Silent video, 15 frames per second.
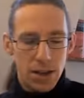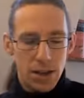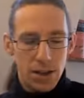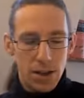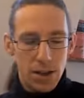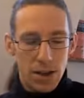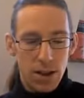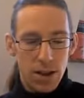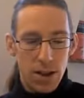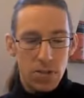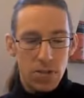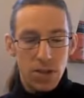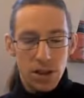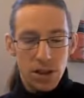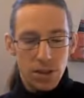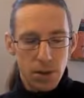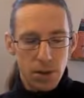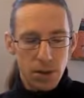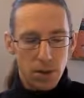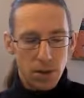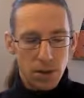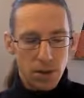is a
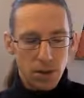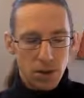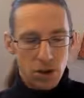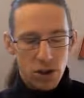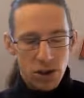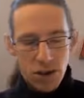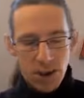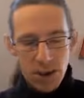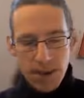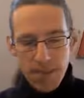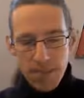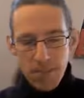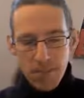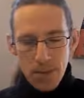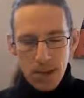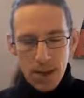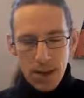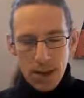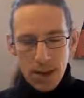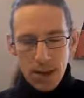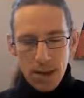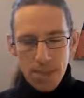reasonable approach.
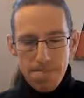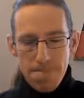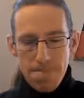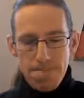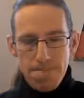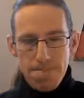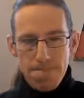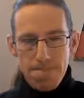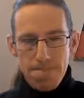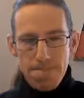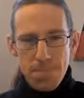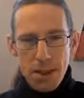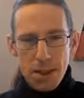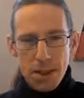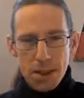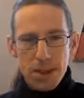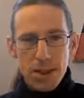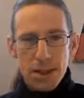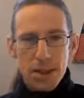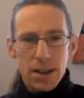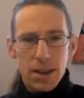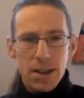I
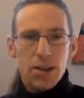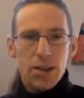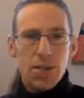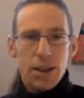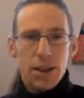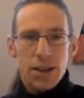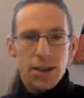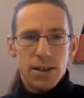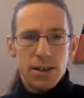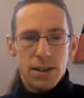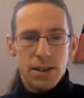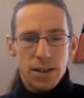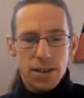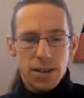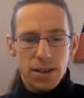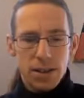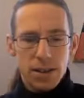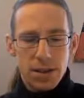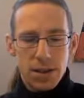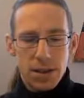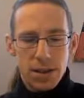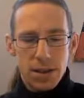think it is fair to say
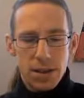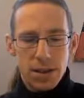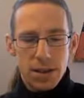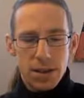that